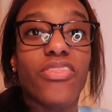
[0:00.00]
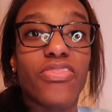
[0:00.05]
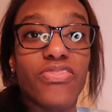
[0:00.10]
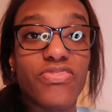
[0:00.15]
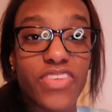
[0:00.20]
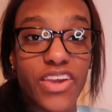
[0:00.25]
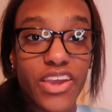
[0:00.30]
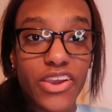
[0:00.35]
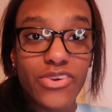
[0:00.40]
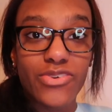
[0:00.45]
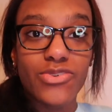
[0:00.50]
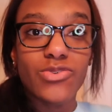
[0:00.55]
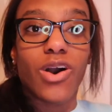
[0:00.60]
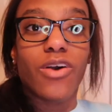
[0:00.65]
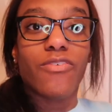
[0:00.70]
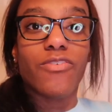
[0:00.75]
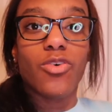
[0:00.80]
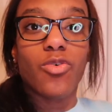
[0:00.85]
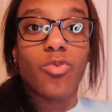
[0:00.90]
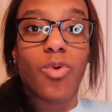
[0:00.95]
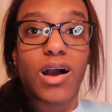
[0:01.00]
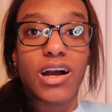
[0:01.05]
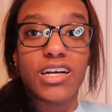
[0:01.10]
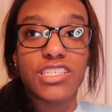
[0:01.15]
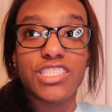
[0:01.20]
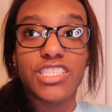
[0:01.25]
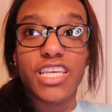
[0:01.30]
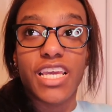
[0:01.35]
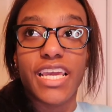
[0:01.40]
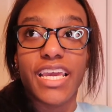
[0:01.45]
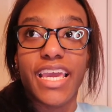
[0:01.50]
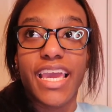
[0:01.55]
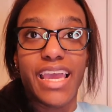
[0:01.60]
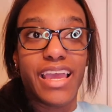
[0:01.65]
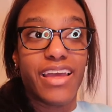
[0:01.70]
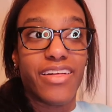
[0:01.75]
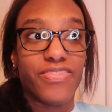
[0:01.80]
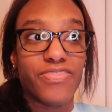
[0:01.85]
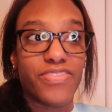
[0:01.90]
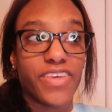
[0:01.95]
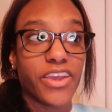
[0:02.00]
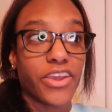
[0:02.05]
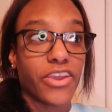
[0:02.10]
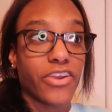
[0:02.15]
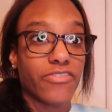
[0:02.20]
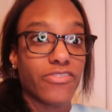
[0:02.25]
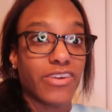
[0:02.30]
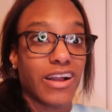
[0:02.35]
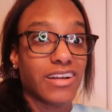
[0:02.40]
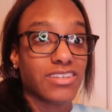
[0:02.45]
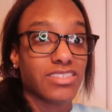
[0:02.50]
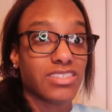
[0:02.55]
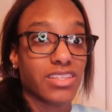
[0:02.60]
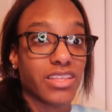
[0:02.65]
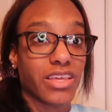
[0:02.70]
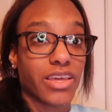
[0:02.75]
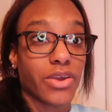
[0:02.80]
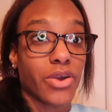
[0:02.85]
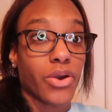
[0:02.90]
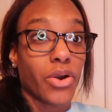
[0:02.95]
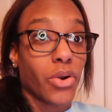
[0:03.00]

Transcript: Thank you all for watching and thank you for actually